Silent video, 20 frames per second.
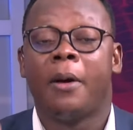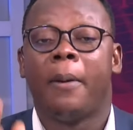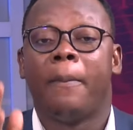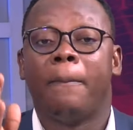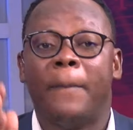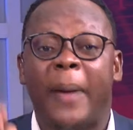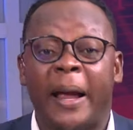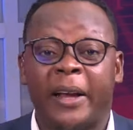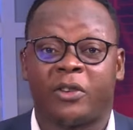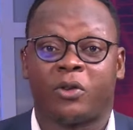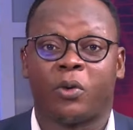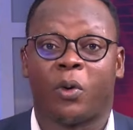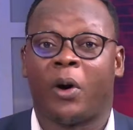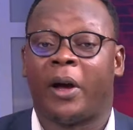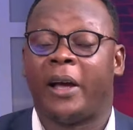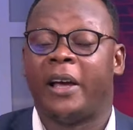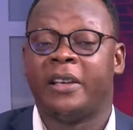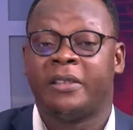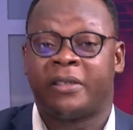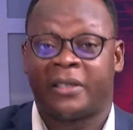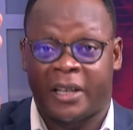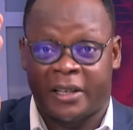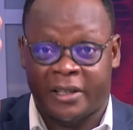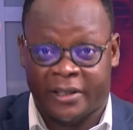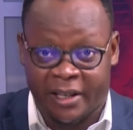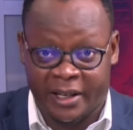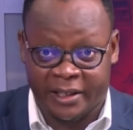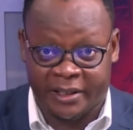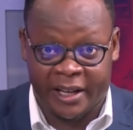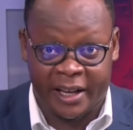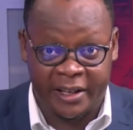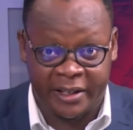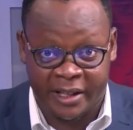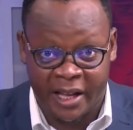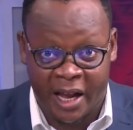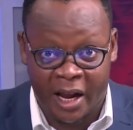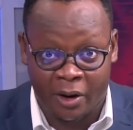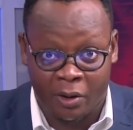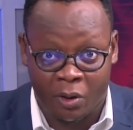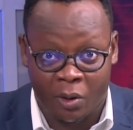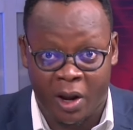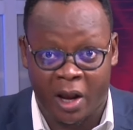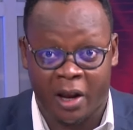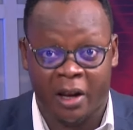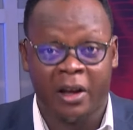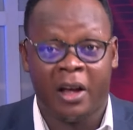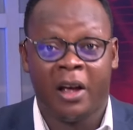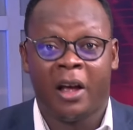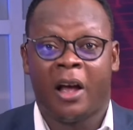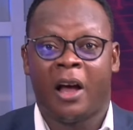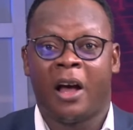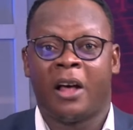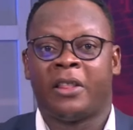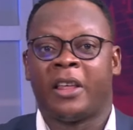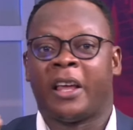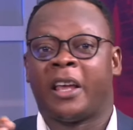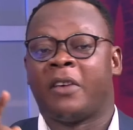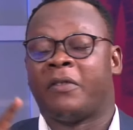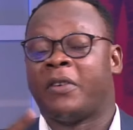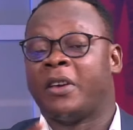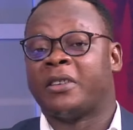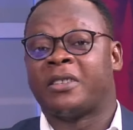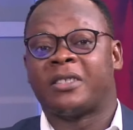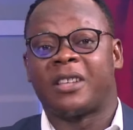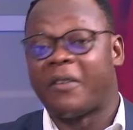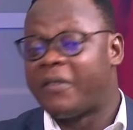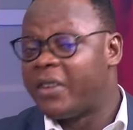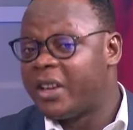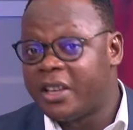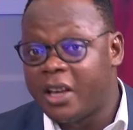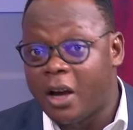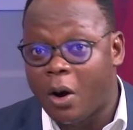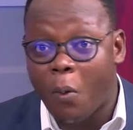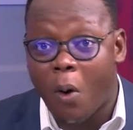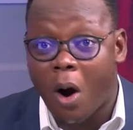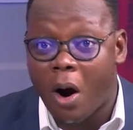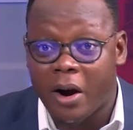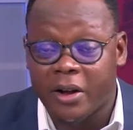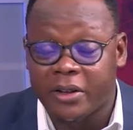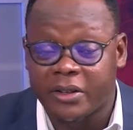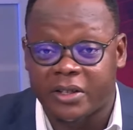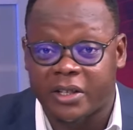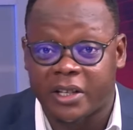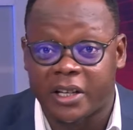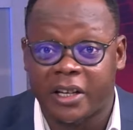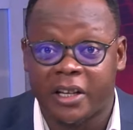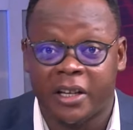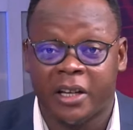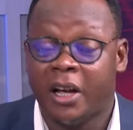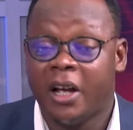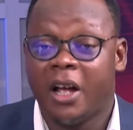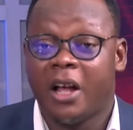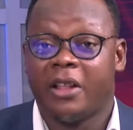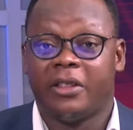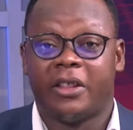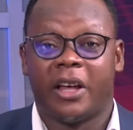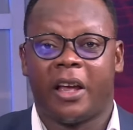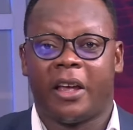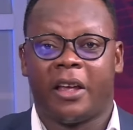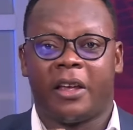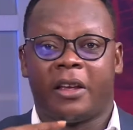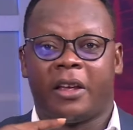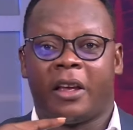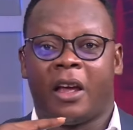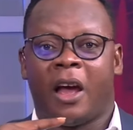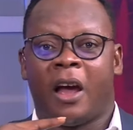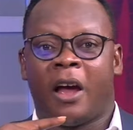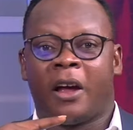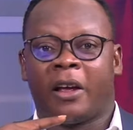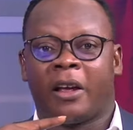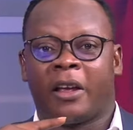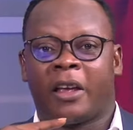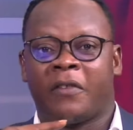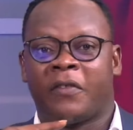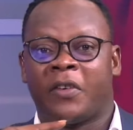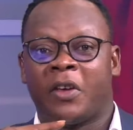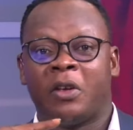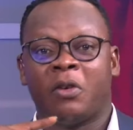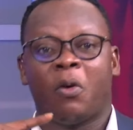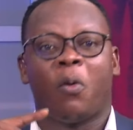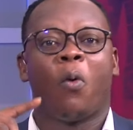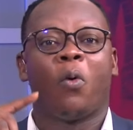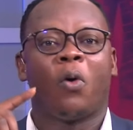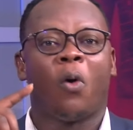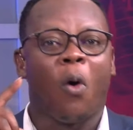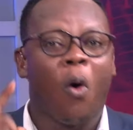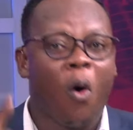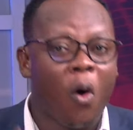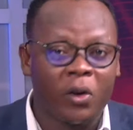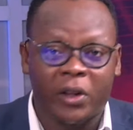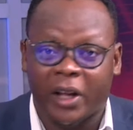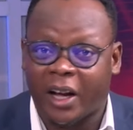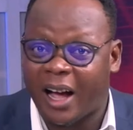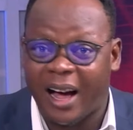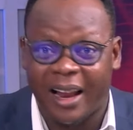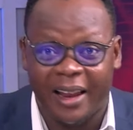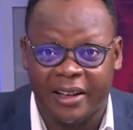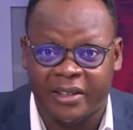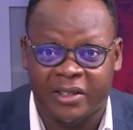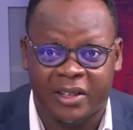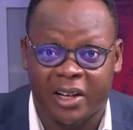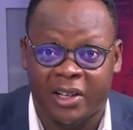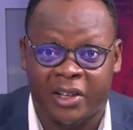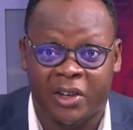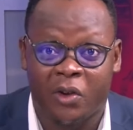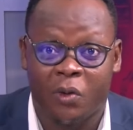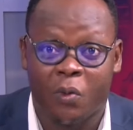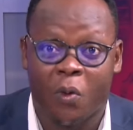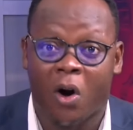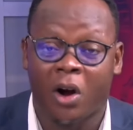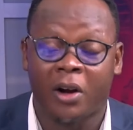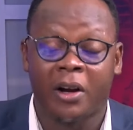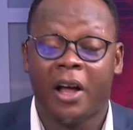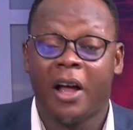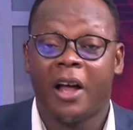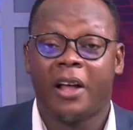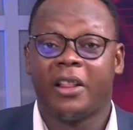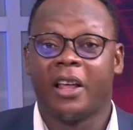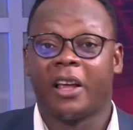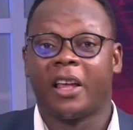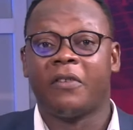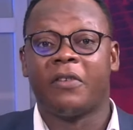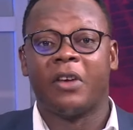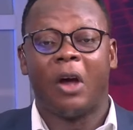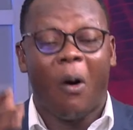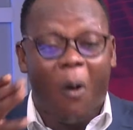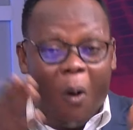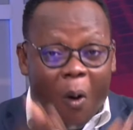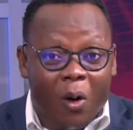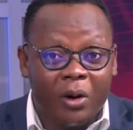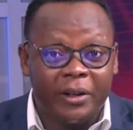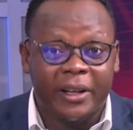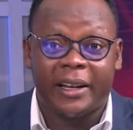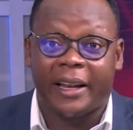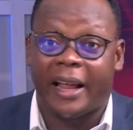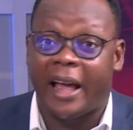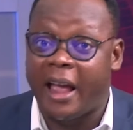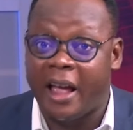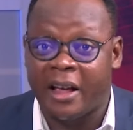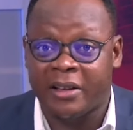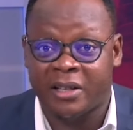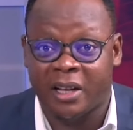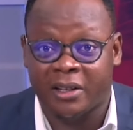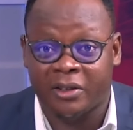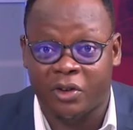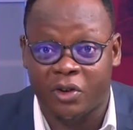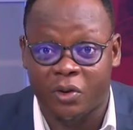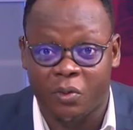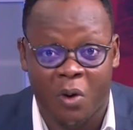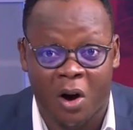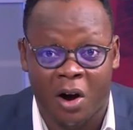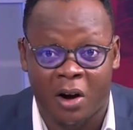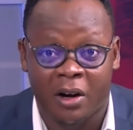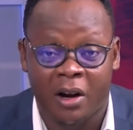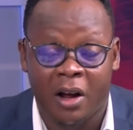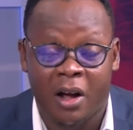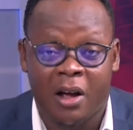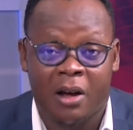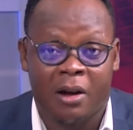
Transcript: make sure it's a Syntex Tank, okay? They give you a 7-year warranty. They give you all the colors that you want. They give you all the layers that you want.